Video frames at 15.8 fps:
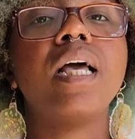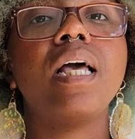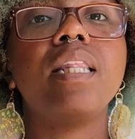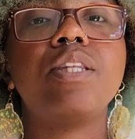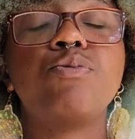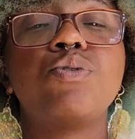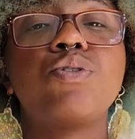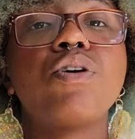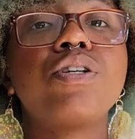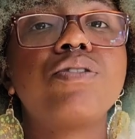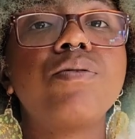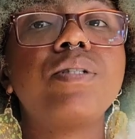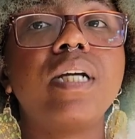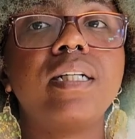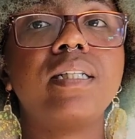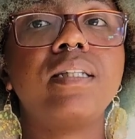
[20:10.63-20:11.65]
This was also
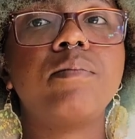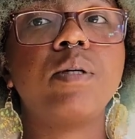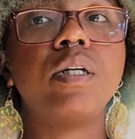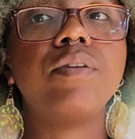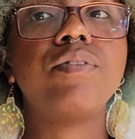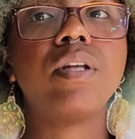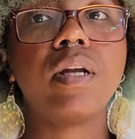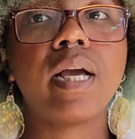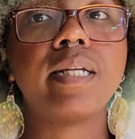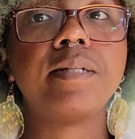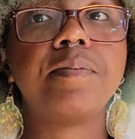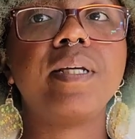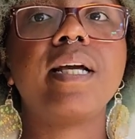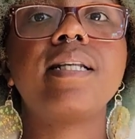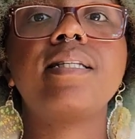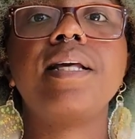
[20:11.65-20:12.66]
done in the middle of the night
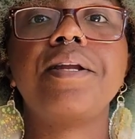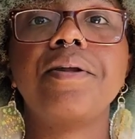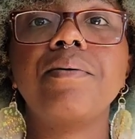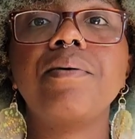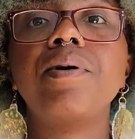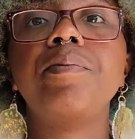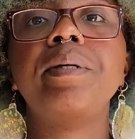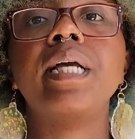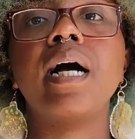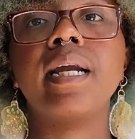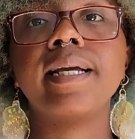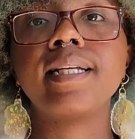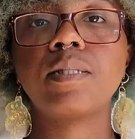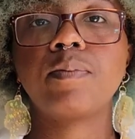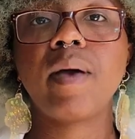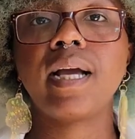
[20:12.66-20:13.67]
because they knew it would be
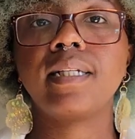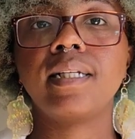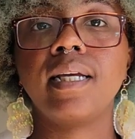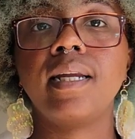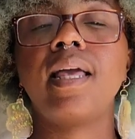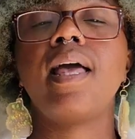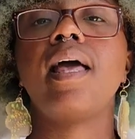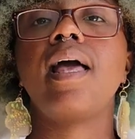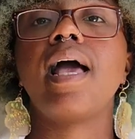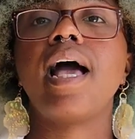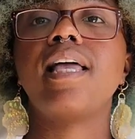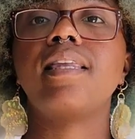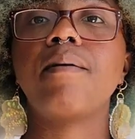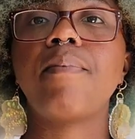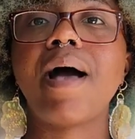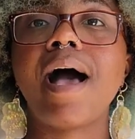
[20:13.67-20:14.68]
unexpected
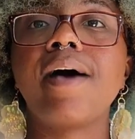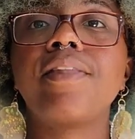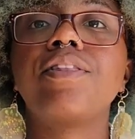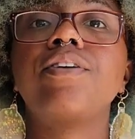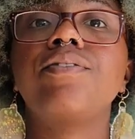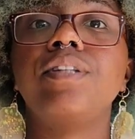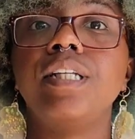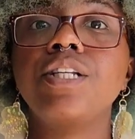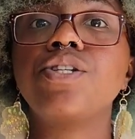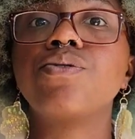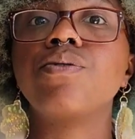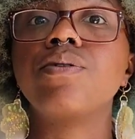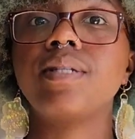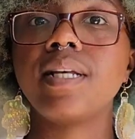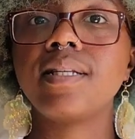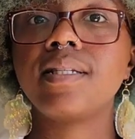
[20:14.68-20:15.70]
and the path of least
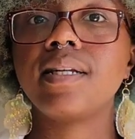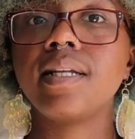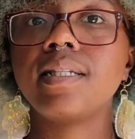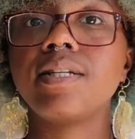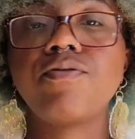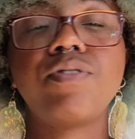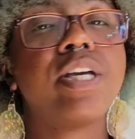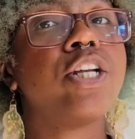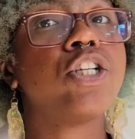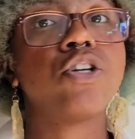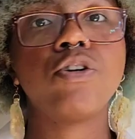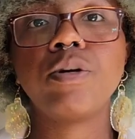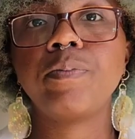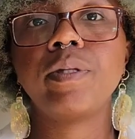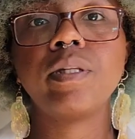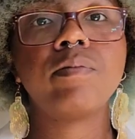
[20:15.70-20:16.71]
resistance. If they had showed
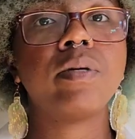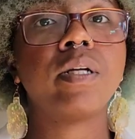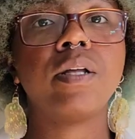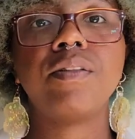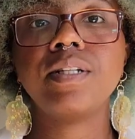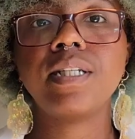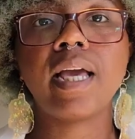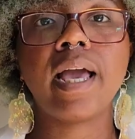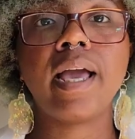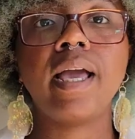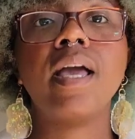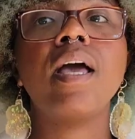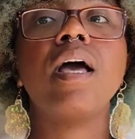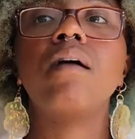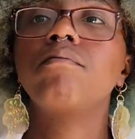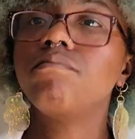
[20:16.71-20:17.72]
up in the middle of the day,
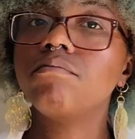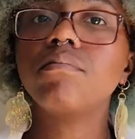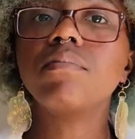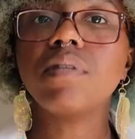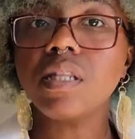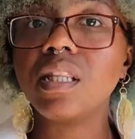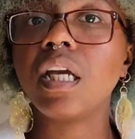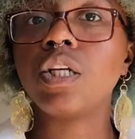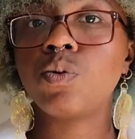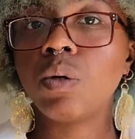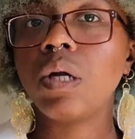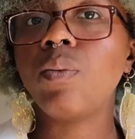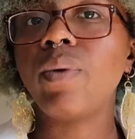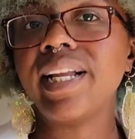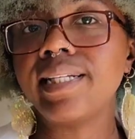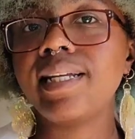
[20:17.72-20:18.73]
things would have
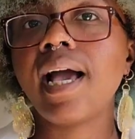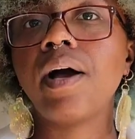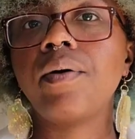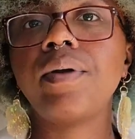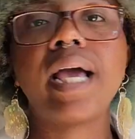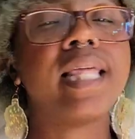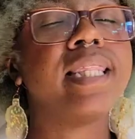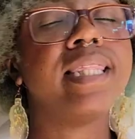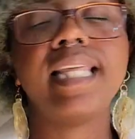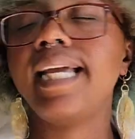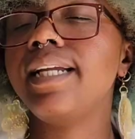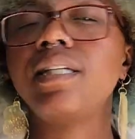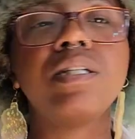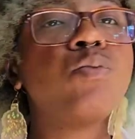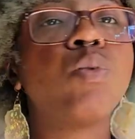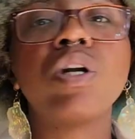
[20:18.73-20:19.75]
went down, and
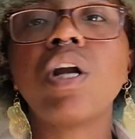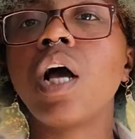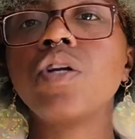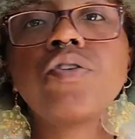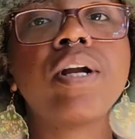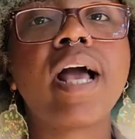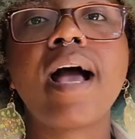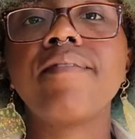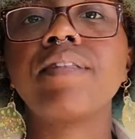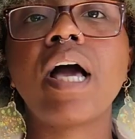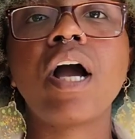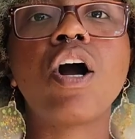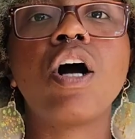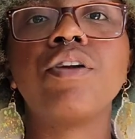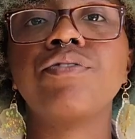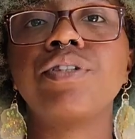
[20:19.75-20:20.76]
they were not trying to have that
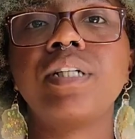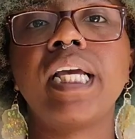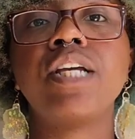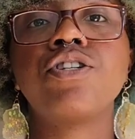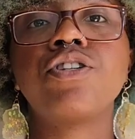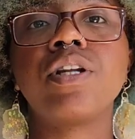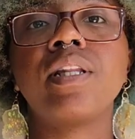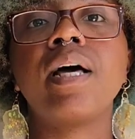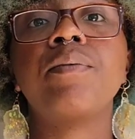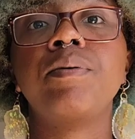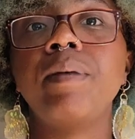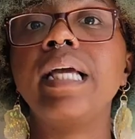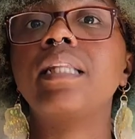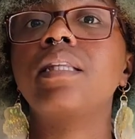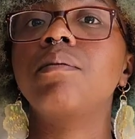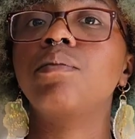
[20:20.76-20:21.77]
confrontation. That would
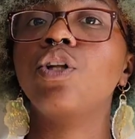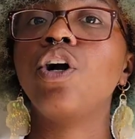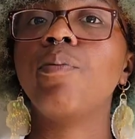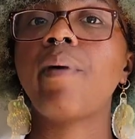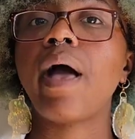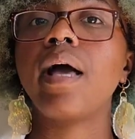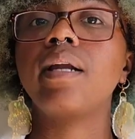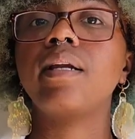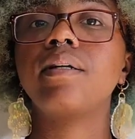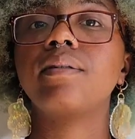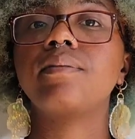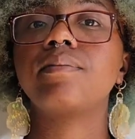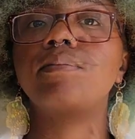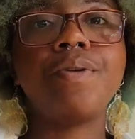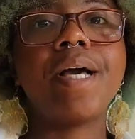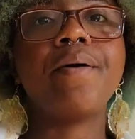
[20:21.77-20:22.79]
make them look bad.
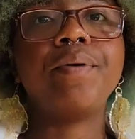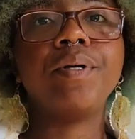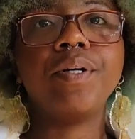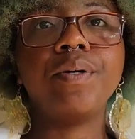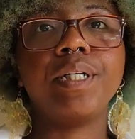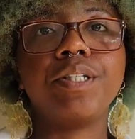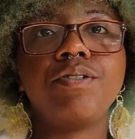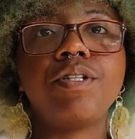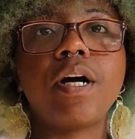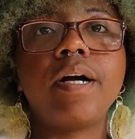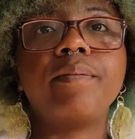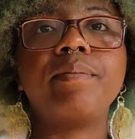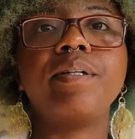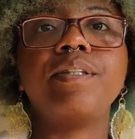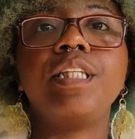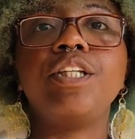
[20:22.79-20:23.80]
So now we are going to talk
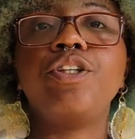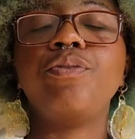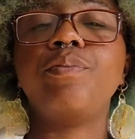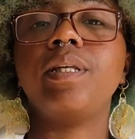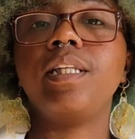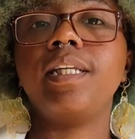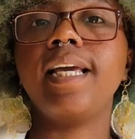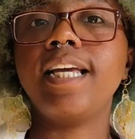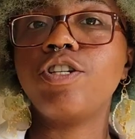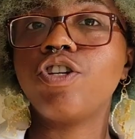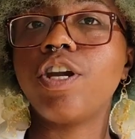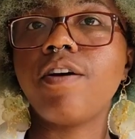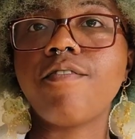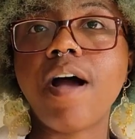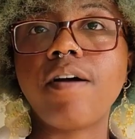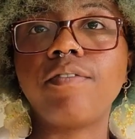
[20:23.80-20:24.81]
about the humiliation
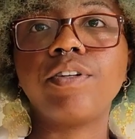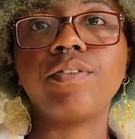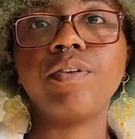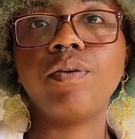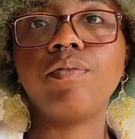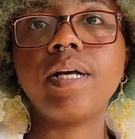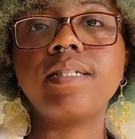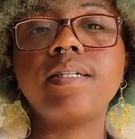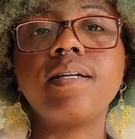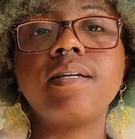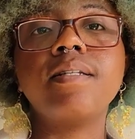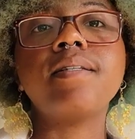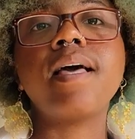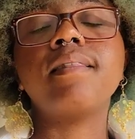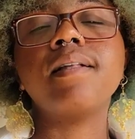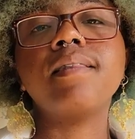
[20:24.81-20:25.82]
of Africville residents
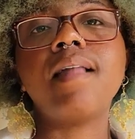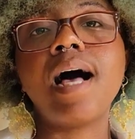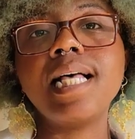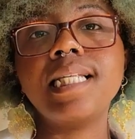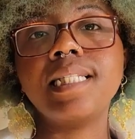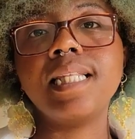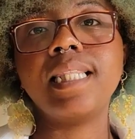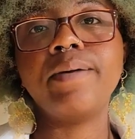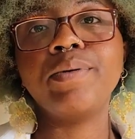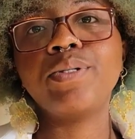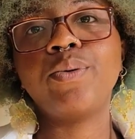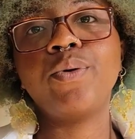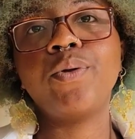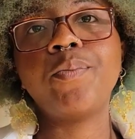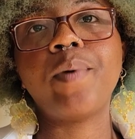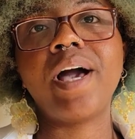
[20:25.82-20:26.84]
and the lies that they were
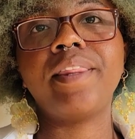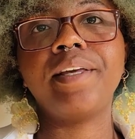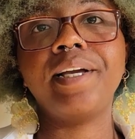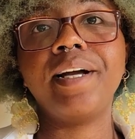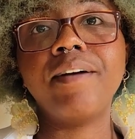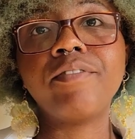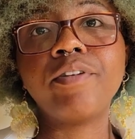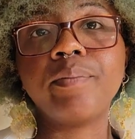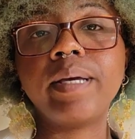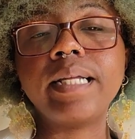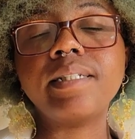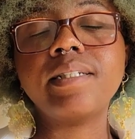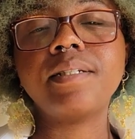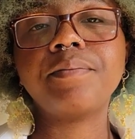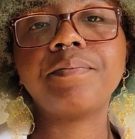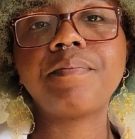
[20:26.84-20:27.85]
told by the
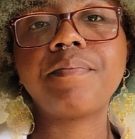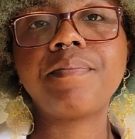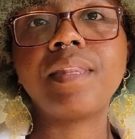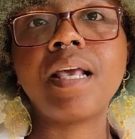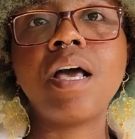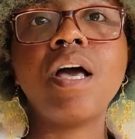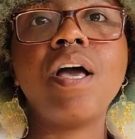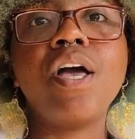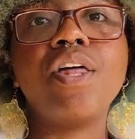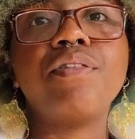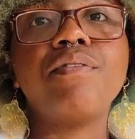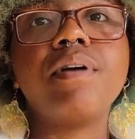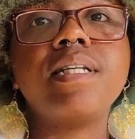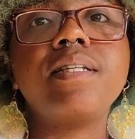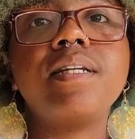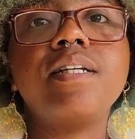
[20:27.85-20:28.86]
government. The
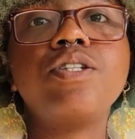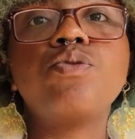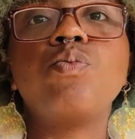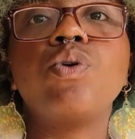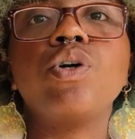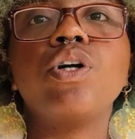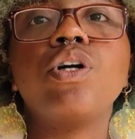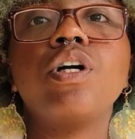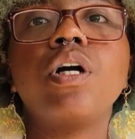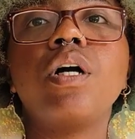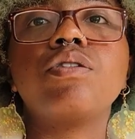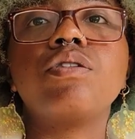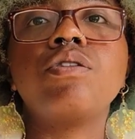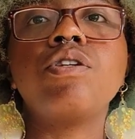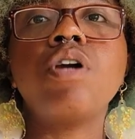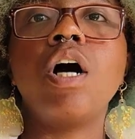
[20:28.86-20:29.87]
residents were
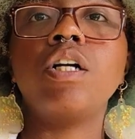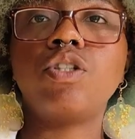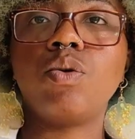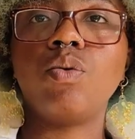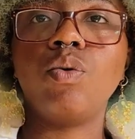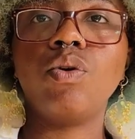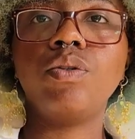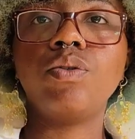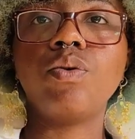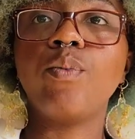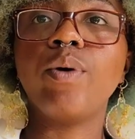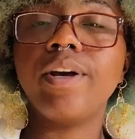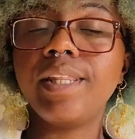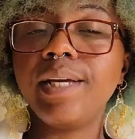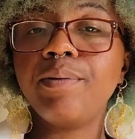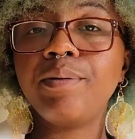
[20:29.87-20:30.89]
not told
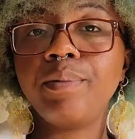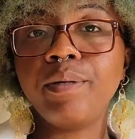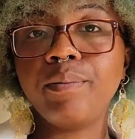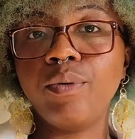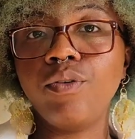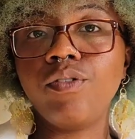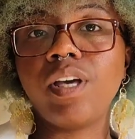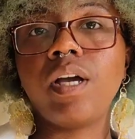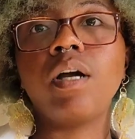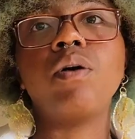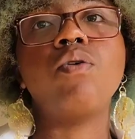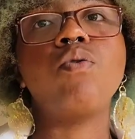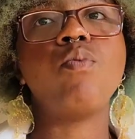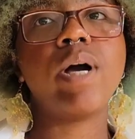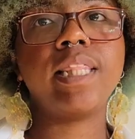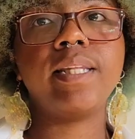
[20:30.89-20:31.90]
where they would be moving,
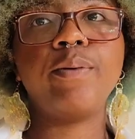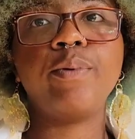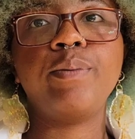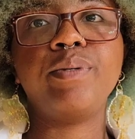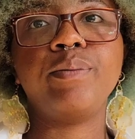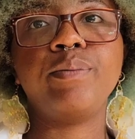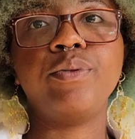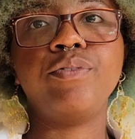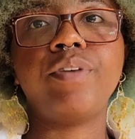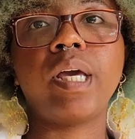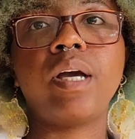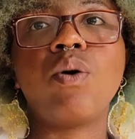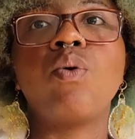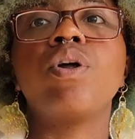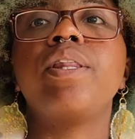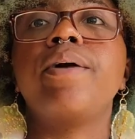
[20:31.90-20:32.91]
when they would be moving,
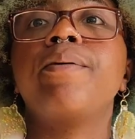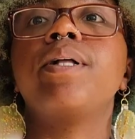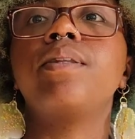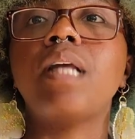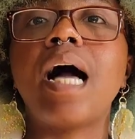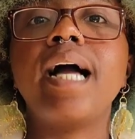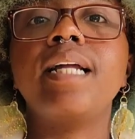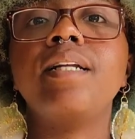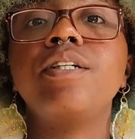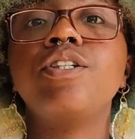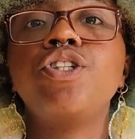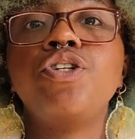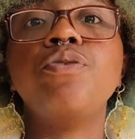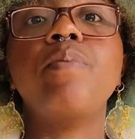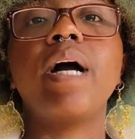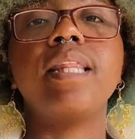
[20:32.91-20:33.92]
or they were lied
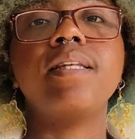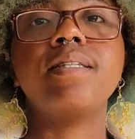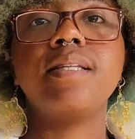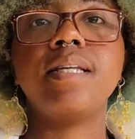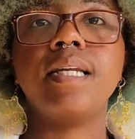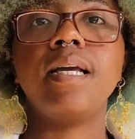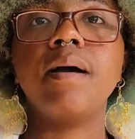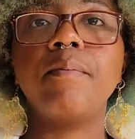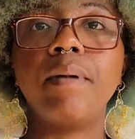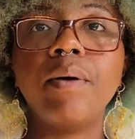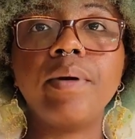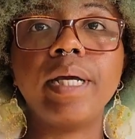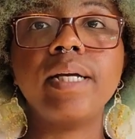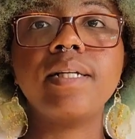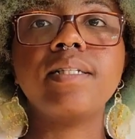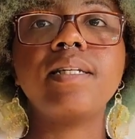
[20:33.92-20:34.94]
to by the city about
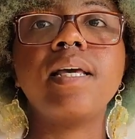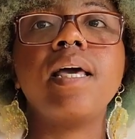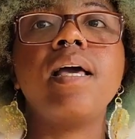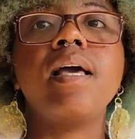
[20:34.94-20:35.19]
it.